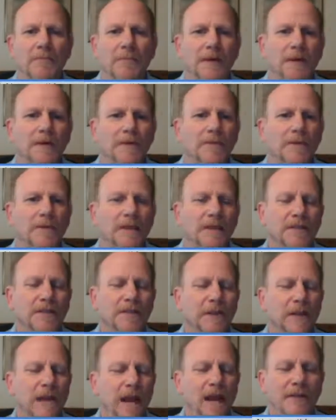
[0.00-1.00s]
Do
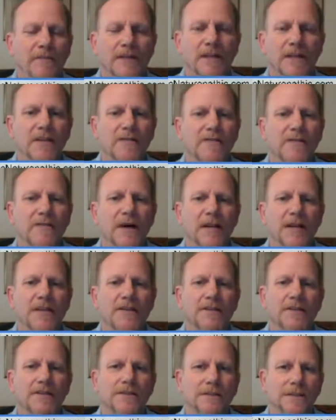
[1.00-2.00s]
you have any
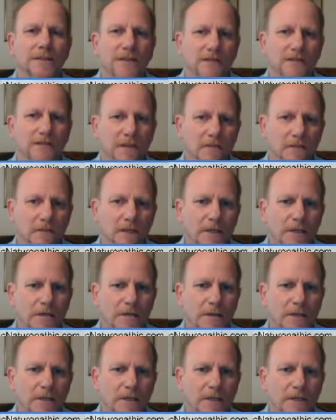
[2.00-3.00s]
advice that you'd give someone
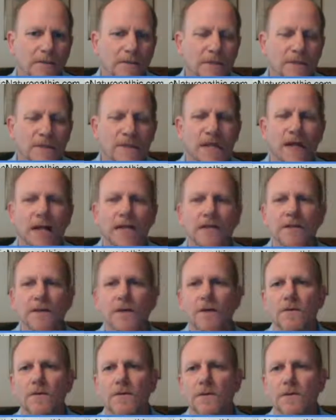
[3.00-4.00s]
who's just been
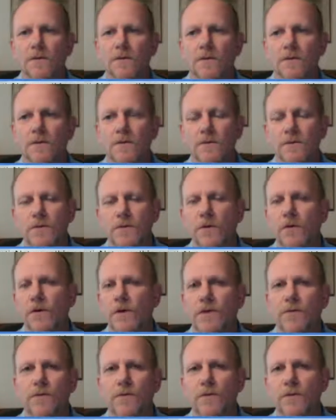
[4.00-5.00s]
diagnosed or who's
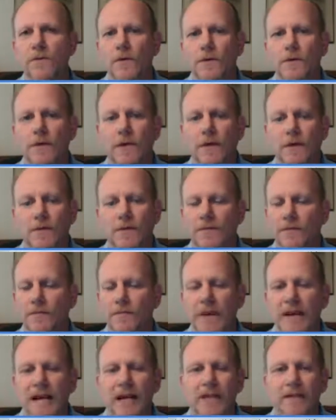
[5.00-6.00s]
going through a
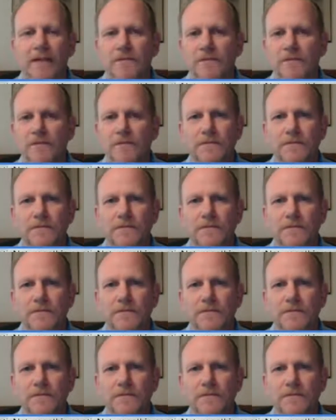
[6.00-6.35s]
traumatic